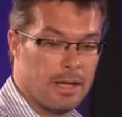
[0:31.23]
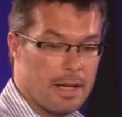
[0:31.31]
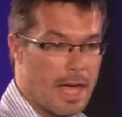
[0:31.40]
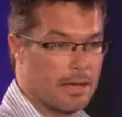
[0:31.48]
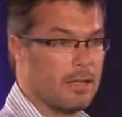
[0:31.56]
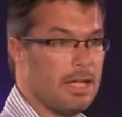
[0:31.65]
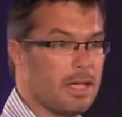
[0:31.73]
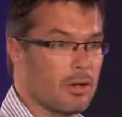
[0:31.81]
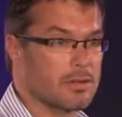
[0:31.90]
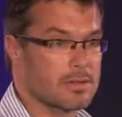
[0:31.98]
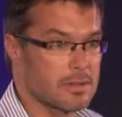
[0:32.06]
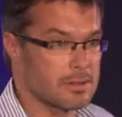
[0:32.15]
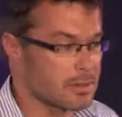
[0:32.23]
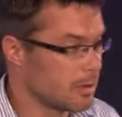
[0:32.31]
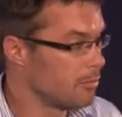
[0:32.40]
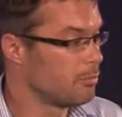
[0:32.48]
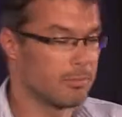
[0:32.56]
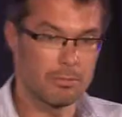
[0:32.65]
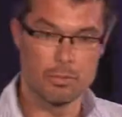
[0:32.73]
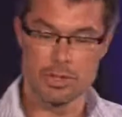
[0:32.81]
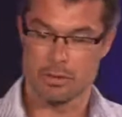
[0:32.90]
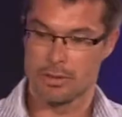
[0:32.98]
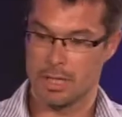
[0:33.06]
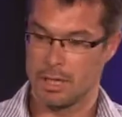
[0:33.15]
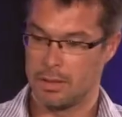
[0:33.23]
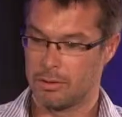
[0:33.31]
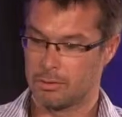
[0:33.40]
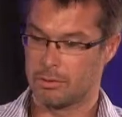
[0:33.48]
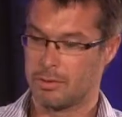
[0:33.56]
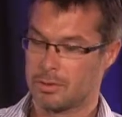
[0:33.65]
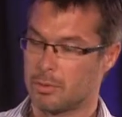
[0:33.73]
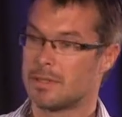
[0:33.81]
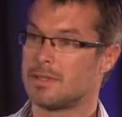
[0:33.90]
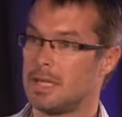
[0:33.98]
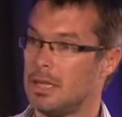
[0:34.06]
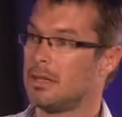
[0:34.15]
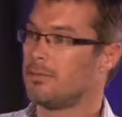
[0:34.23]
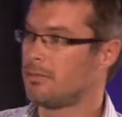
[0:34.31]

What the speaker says: and an ecosystem which I'll take you through to extend the